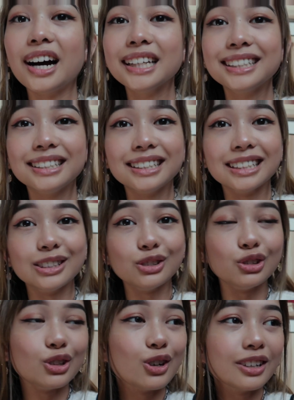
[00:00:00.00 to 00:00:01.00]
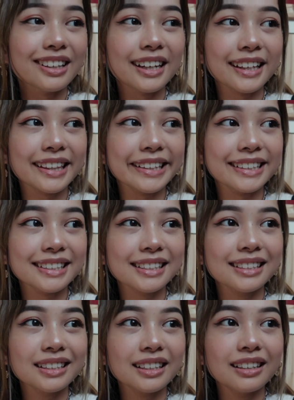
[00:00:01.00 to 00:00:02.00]
I did not like this
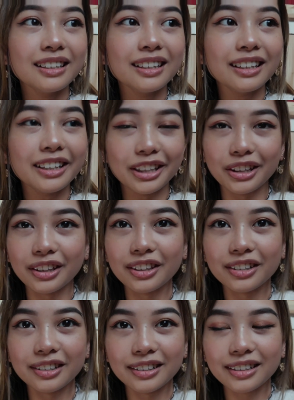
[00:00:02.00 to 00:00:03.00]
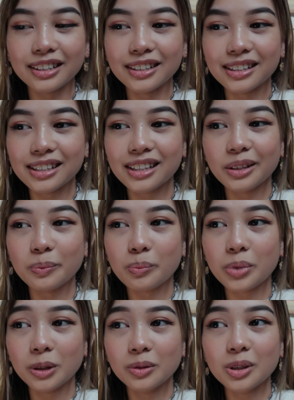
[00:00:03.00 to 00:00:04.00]
either because the
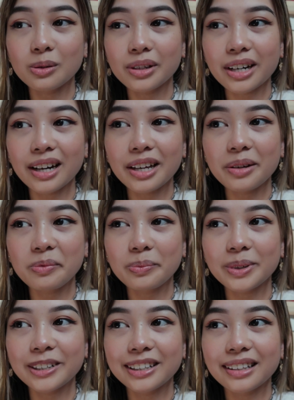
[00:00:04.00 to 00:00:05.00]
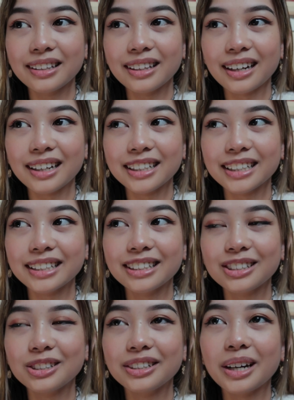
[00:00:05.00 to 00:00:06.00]
prototype that I
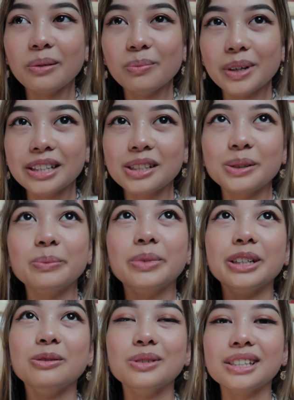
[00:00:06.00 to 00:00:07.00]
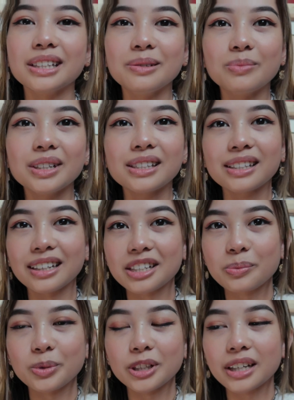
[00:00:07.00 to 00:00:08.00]
did turned out better, but it was in my
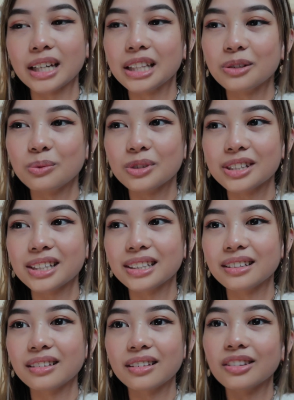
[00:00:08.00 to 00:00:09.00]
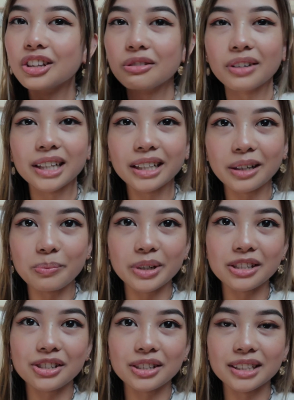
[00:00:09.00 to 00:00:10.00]
sketchbook and it wasn't the right
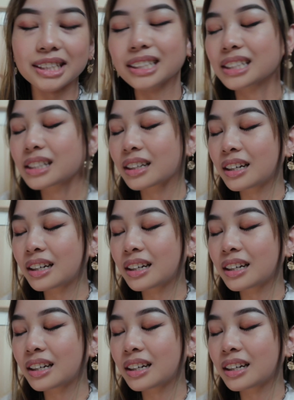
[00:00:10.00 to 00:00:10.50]
dimension.